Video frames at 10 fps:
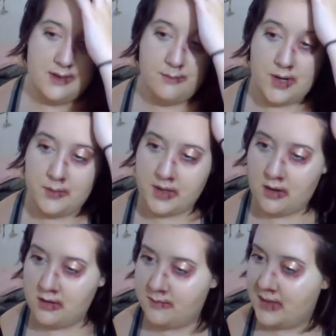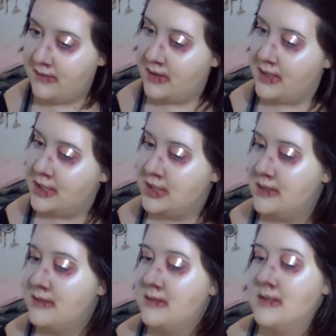and probably all of my
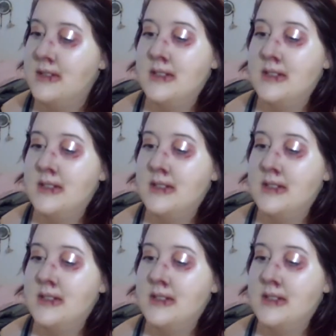foundation,